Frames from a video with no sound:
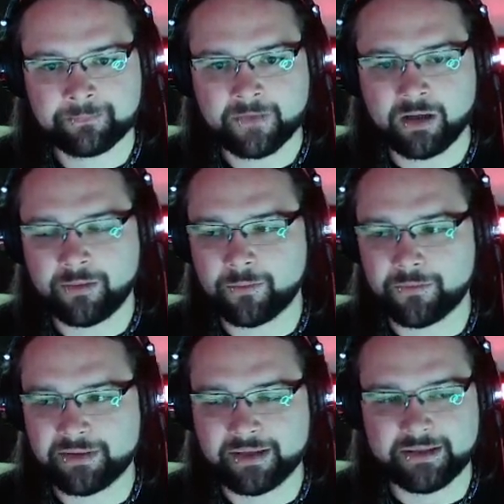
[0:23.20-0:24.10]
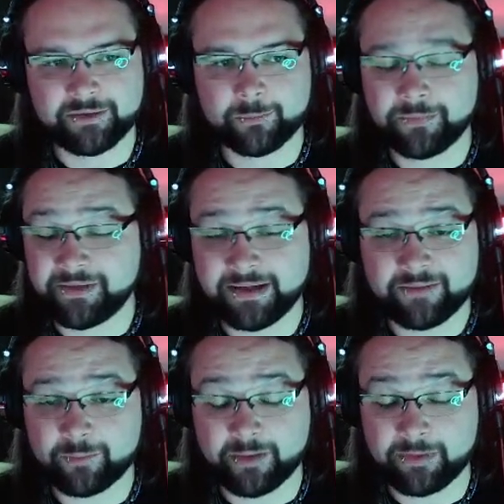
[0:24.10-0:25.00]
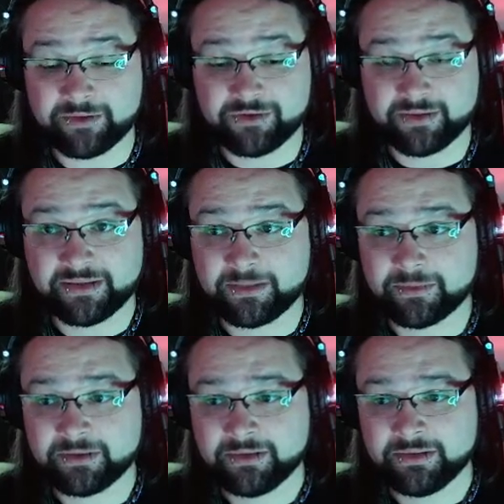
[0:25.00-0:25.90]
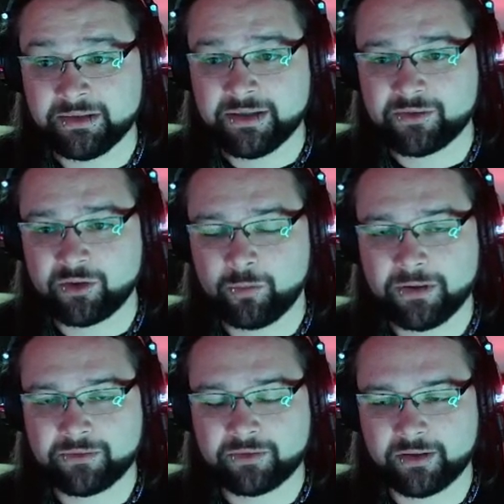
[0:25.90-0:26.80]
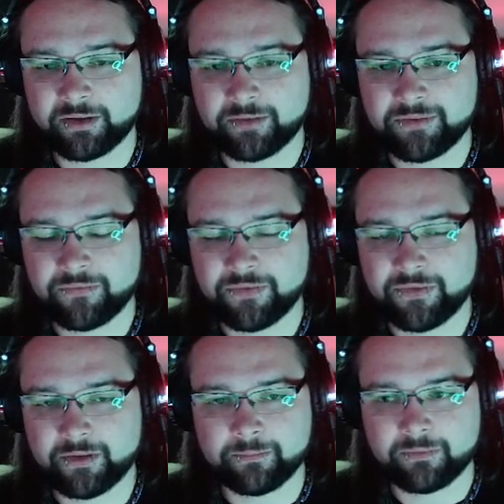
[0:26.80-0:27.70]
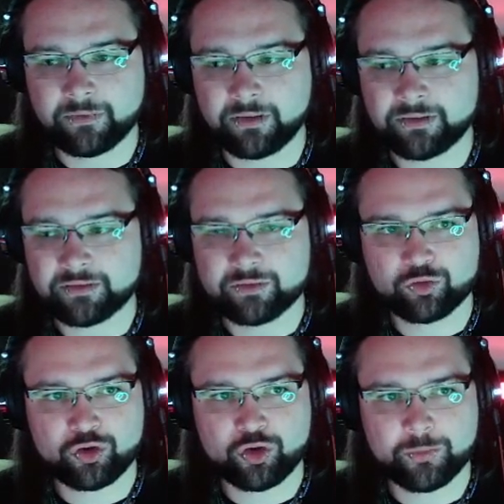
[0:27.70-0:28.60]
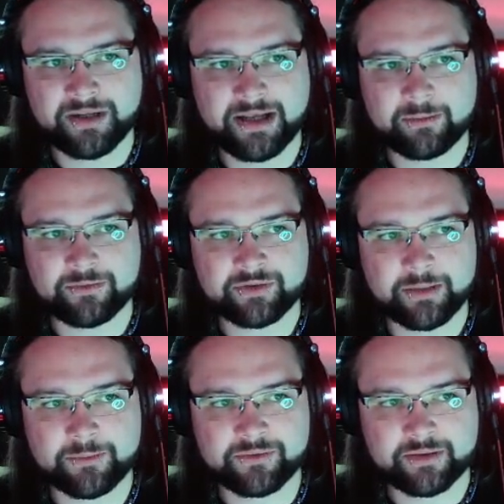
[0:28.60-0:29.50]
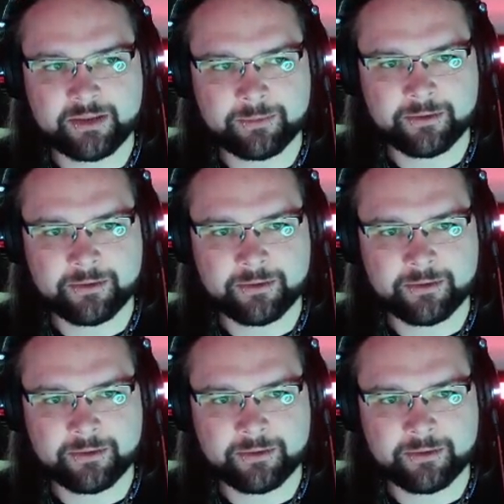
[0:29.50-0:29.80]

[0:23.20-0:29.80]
I thought they'd get it done, but then everybody went to sleep. It's almost like I've given them, like, too many hours to go sleep.